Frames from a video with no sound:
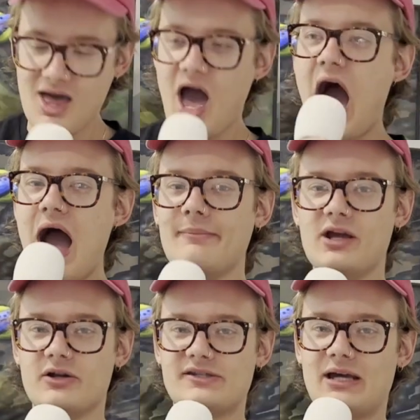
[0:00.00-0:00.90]
I'm
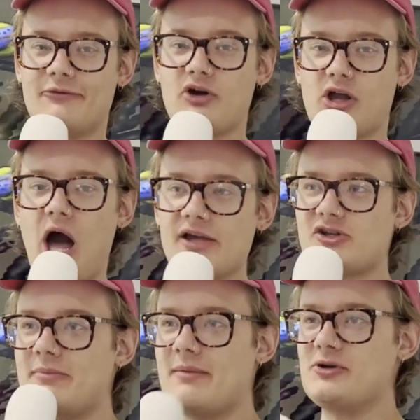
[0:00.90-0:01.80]
here to sign up for a
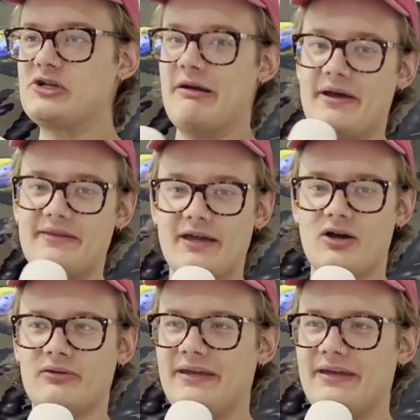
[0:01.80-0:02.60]
Costco membership, and they go,